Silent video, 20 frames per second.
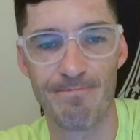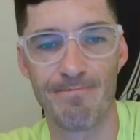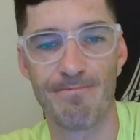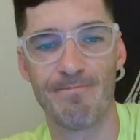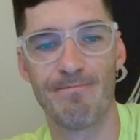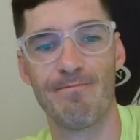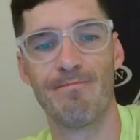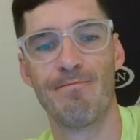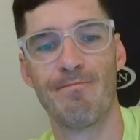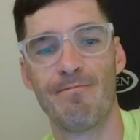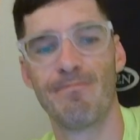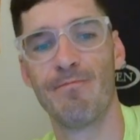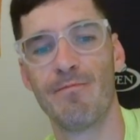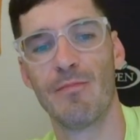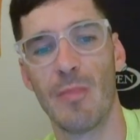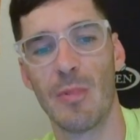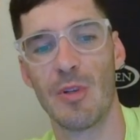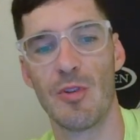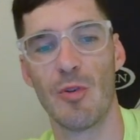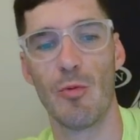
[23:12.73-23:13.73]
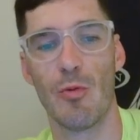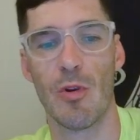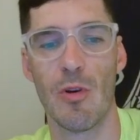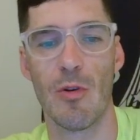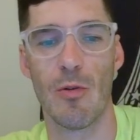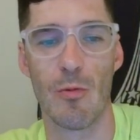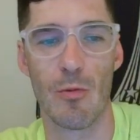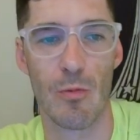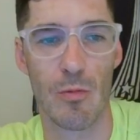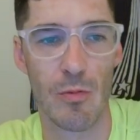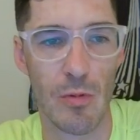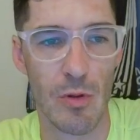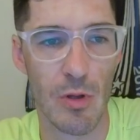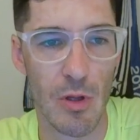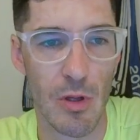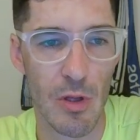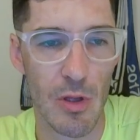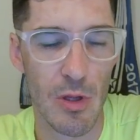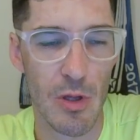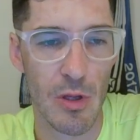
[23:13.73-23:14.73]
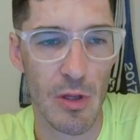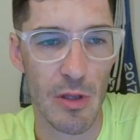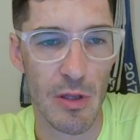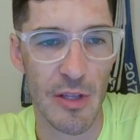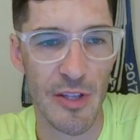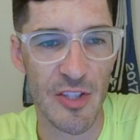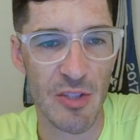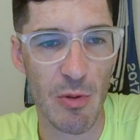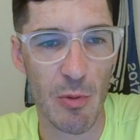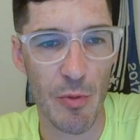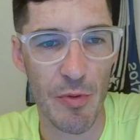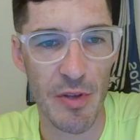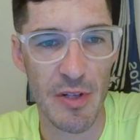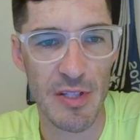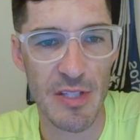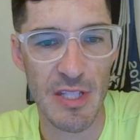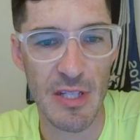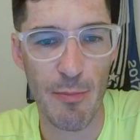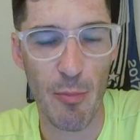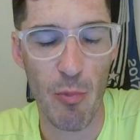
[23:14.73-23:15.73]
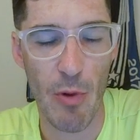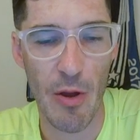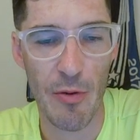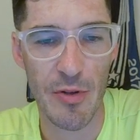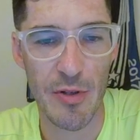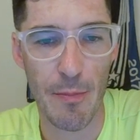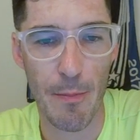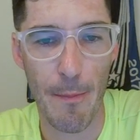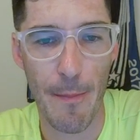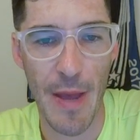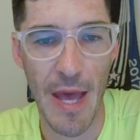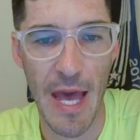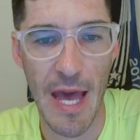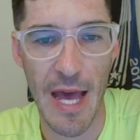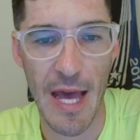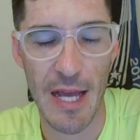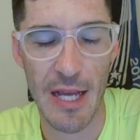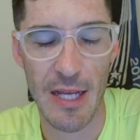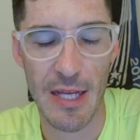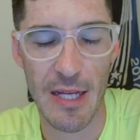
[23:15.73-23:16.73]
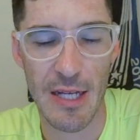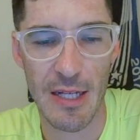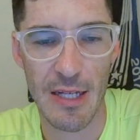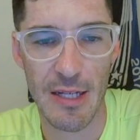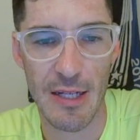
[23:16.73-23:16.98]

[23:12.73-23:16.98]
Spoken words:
I don't know. Instrument with a deep rounded back,